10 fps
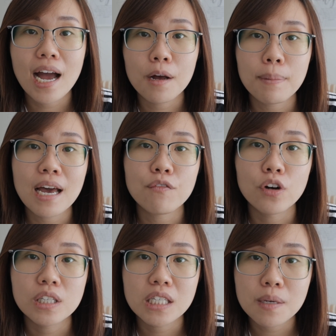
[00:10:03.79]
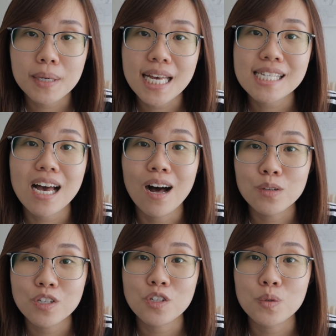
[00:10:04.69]
I applied for the DBS
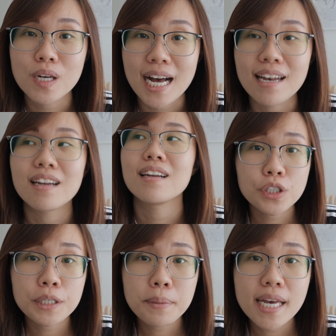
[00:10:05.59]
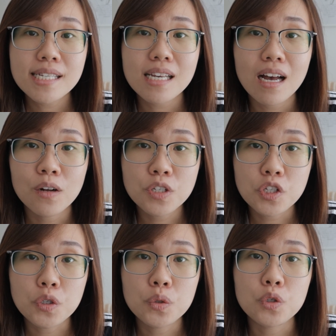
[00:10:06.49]
Altitude card. For DBS
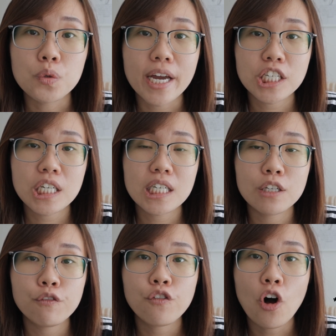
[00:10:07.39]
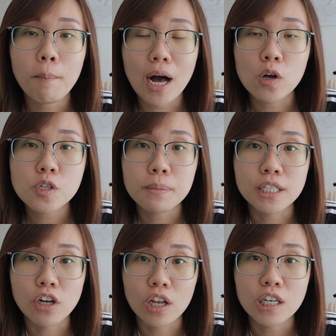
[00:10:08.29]
Altitude, you actually earn 4 miles
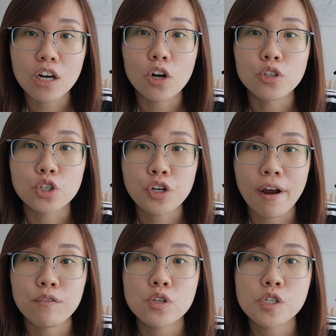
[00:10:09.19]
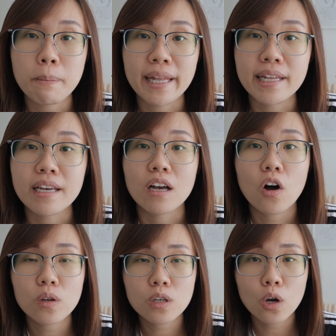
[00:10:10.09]
per dollar on your travel spending.
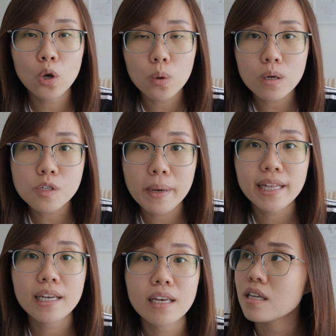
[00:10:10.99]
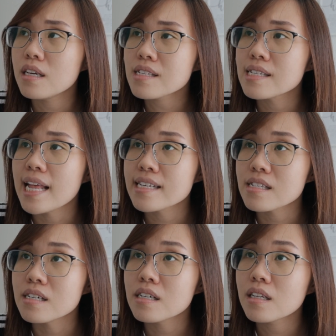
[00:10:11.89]
On your local spending, it is
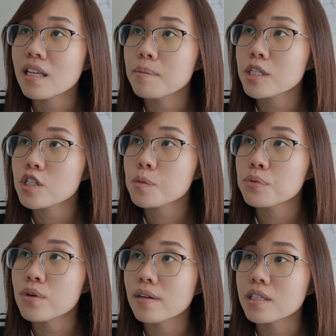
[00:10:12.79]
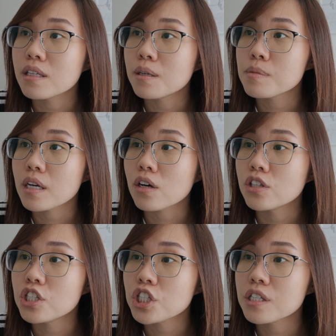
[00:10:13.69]
lesser. Let me just pull out the terms and
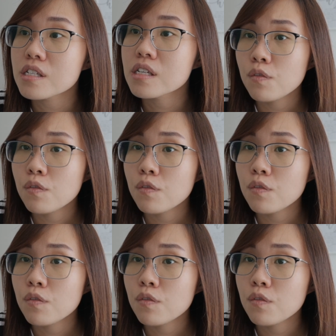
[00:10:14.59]
conditions.